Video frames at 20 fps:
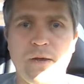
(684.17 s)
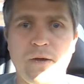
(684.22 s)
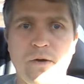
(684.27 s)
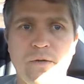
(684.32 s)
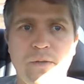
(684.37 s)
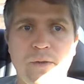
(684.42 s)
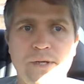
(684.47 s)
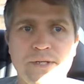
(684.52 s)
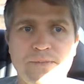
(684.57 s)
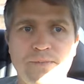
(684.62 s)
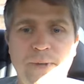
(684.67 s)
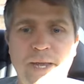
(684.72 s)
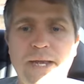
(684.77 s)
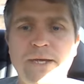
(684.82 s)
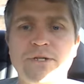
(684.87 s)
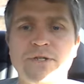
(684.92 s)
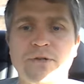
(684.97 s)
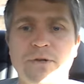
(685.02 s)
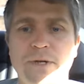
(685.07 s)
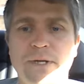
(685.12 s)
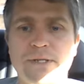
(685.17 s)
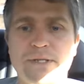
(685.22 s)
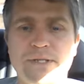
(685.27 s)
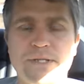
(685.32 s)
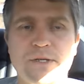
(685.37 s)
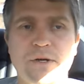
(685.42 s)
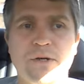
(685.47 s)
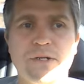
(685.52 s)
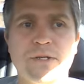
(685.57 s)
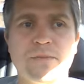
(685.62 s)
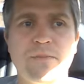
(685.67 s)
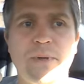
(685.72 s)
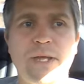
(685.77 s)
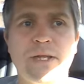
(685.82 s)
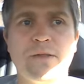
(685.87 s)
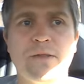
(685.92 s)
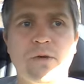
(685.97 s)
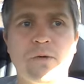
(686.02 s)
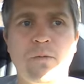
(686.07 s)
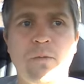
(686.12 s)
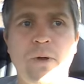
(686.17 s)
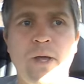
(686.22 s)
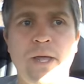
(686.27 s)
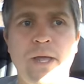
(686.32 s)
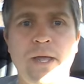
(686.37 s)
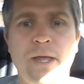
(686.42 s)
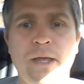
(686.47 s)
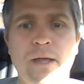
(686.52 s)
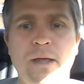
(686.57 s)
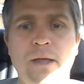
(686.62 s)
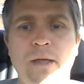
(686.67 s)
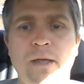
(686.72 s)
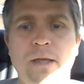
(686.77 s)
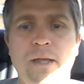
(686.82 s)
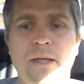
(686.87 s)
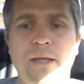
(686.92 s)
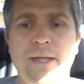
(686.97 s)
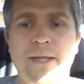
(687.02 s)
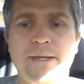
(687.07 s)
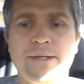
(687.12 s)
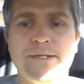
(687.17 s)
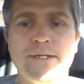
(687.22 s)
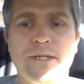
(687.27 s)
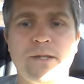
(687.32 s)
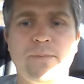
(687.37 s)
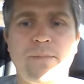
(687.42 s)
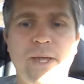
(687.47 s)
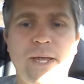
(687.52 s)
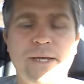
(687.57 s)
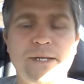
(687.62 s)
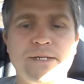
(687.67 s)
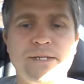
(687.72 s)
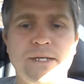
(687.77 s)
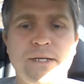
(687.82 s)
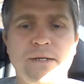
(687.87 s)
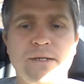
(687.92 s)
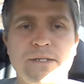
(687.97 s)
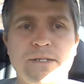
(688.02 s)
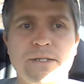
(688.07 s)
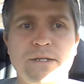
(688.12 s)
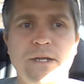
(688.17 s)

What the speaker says: or these patrons start to make their way into the paintings.